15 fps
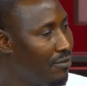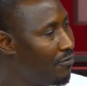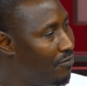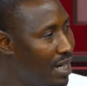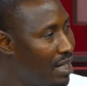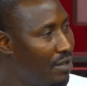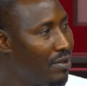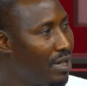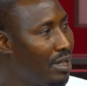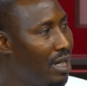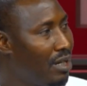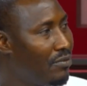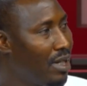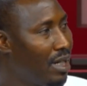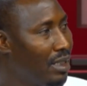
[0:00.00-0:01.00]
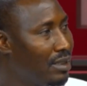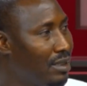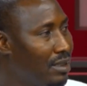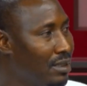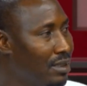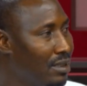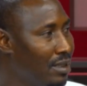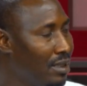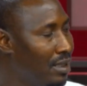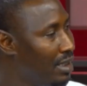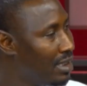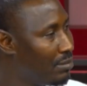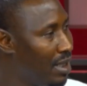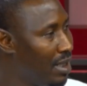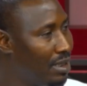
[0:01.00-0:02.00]
Very, very heavy heart.
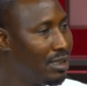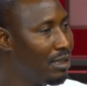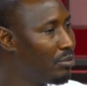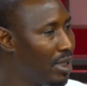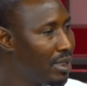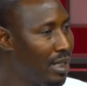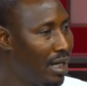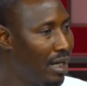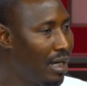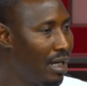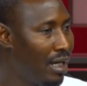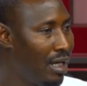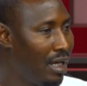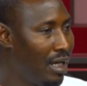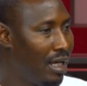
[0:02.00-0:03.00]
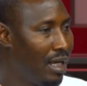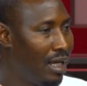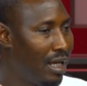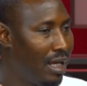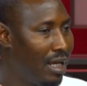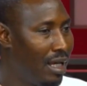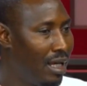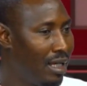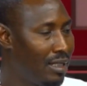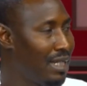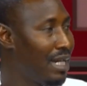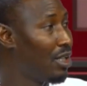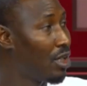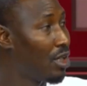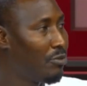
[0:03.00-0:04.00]
He's my little brother. There
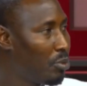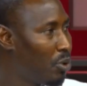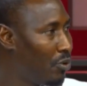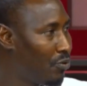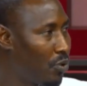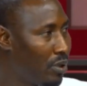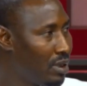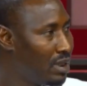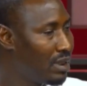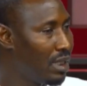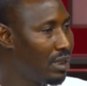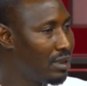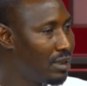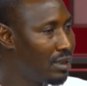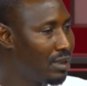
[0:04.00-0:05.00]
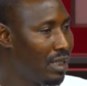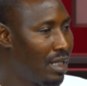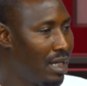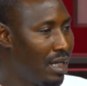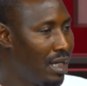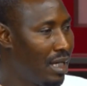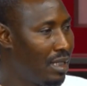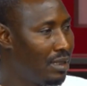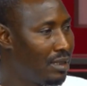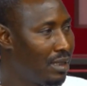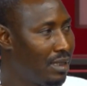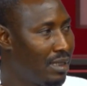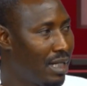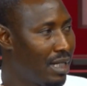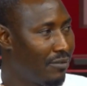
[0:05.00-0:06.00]
are a lot of people with conditions, and
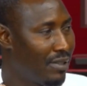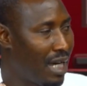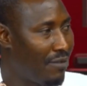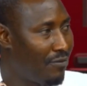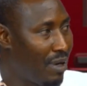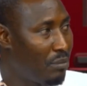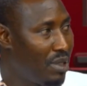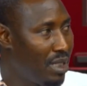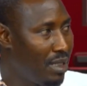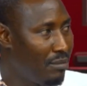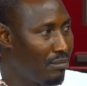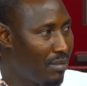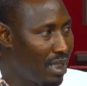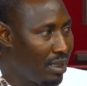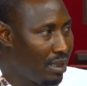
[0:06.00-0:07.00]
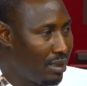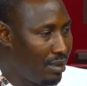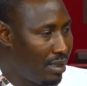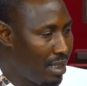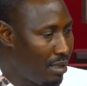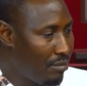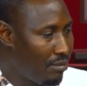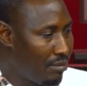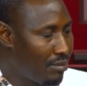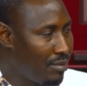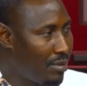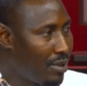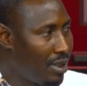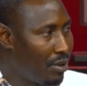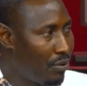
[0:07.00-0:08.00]
their family manage them
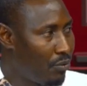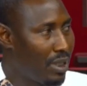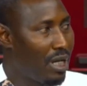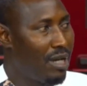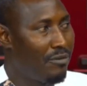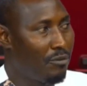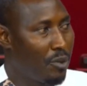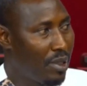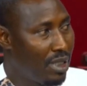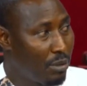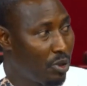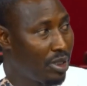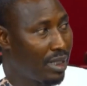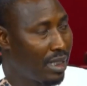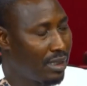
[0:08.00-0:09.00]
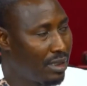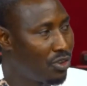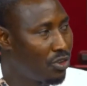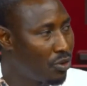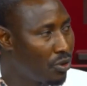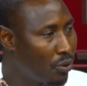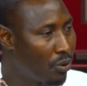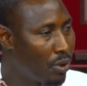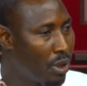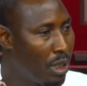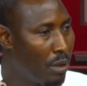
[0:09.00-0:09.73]
without anybody getting to know.